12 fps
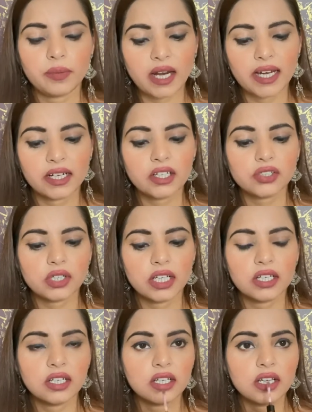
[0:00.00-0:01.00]
liner. So
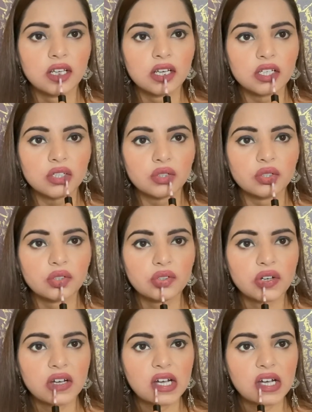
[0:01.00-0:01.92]
I'll show you.